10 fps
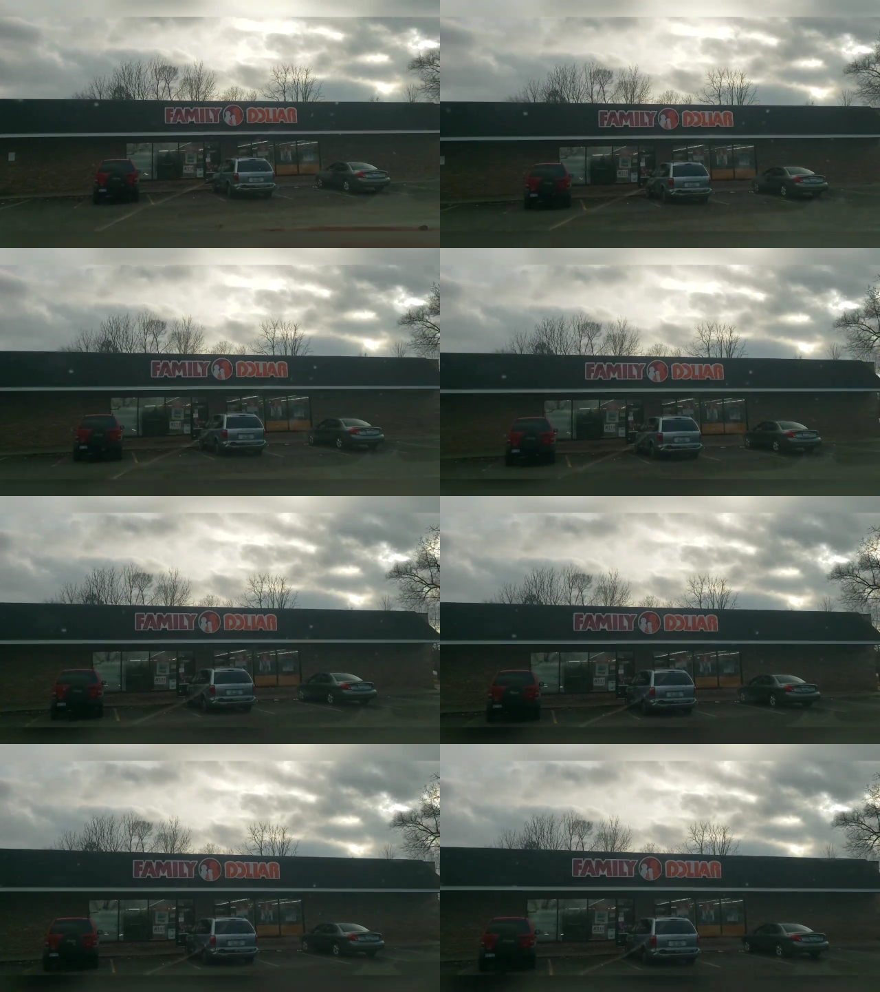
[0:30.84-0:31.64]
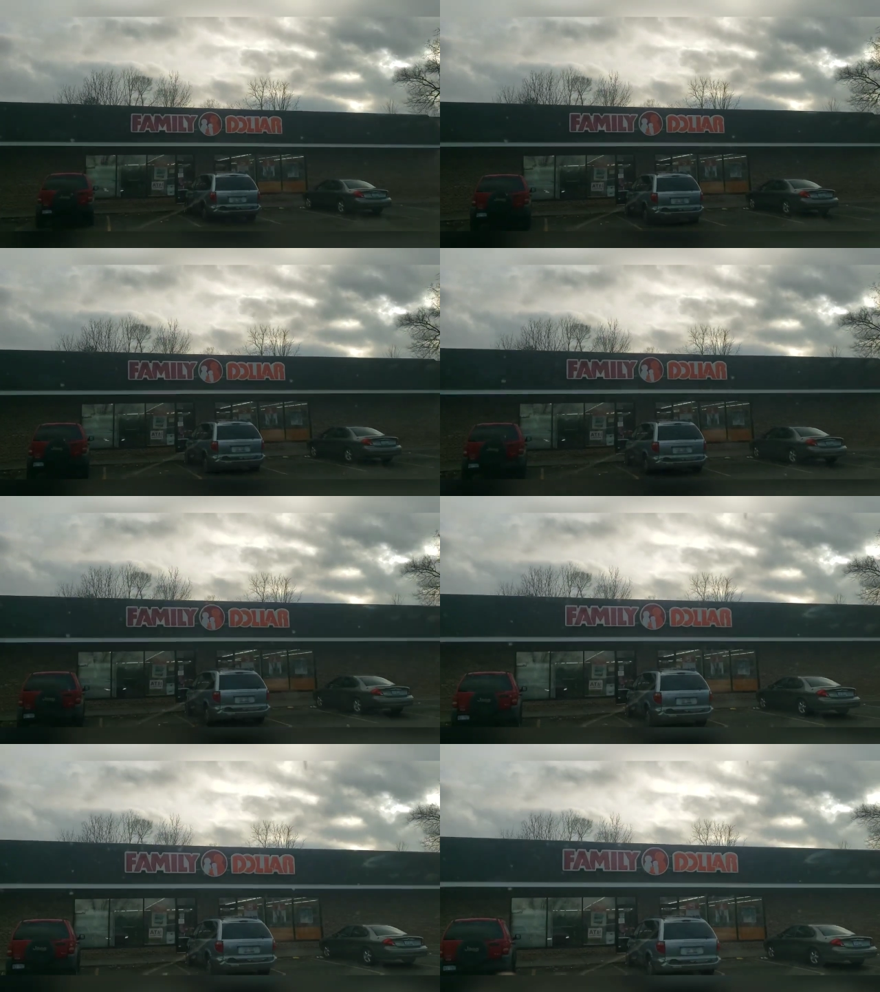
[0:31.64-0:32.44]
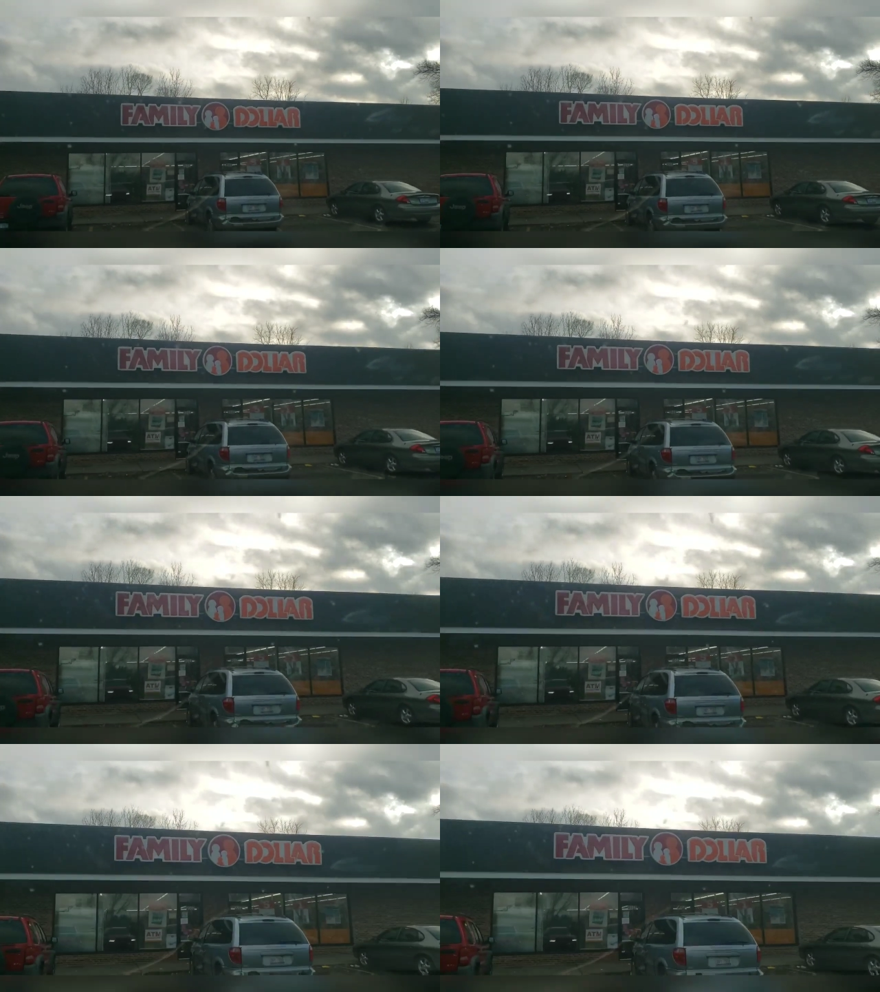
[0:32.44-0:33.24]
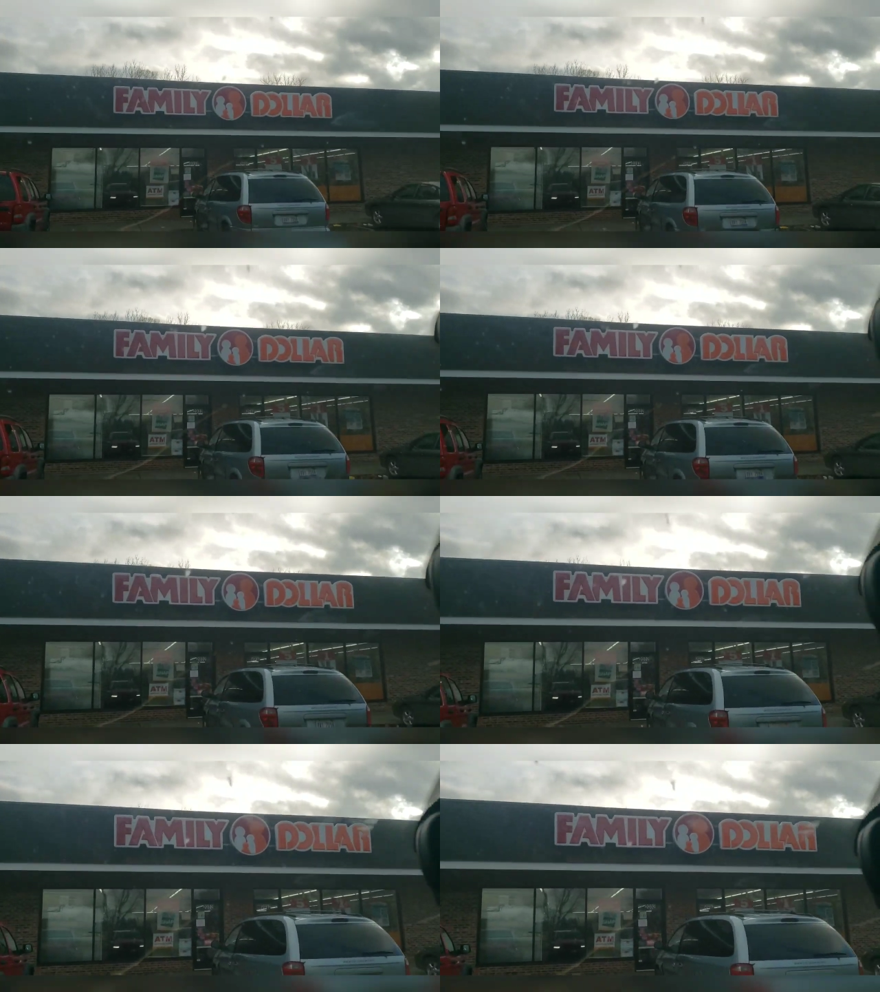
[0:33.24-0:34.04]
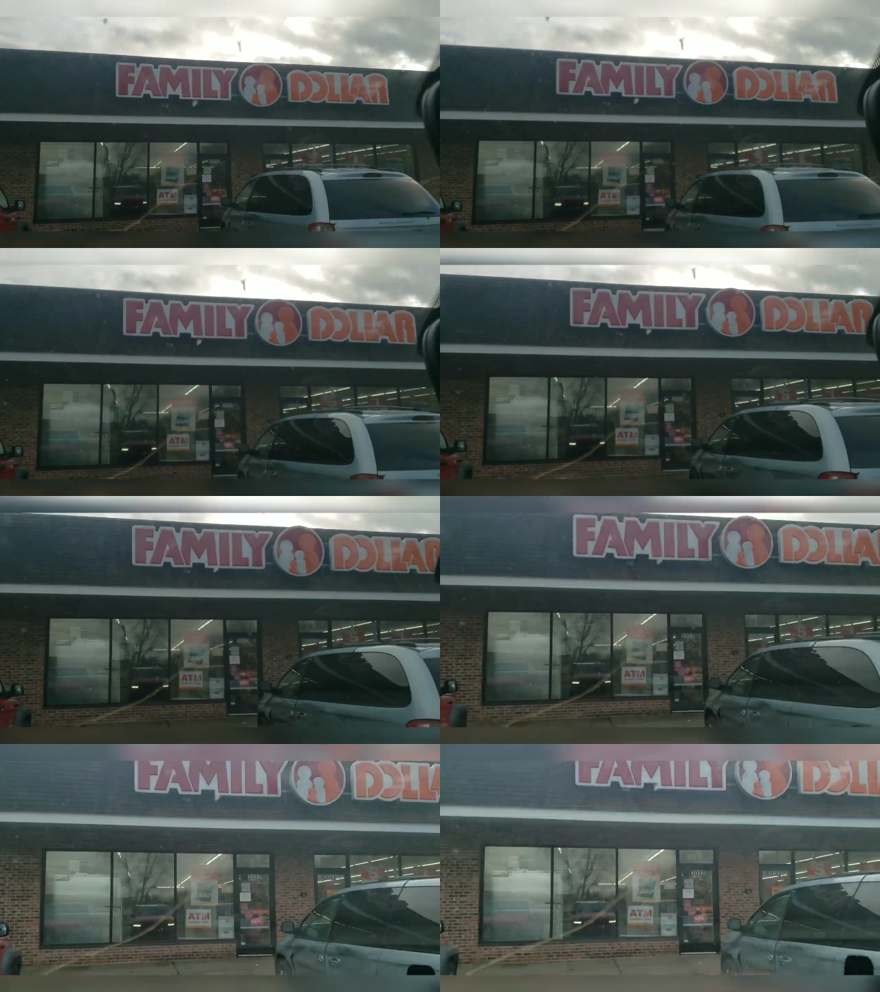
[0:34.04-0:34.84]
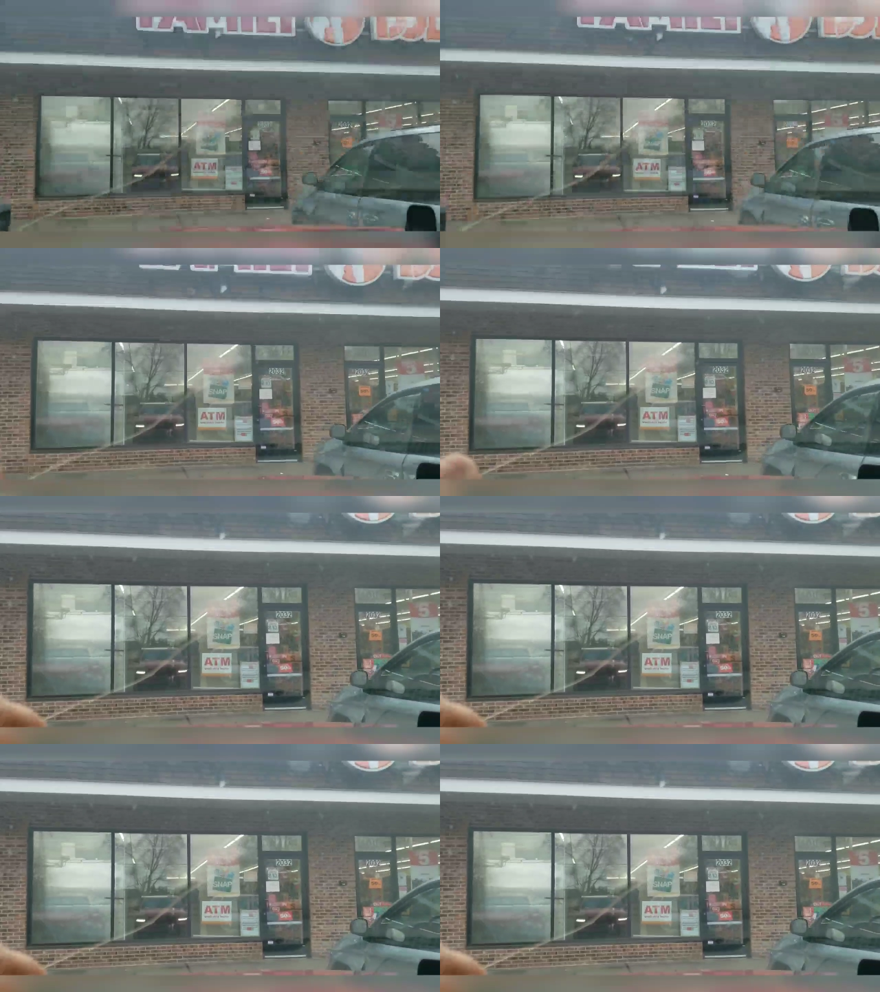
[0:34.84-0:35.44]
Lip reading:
No face is visible, so there are no lips to read.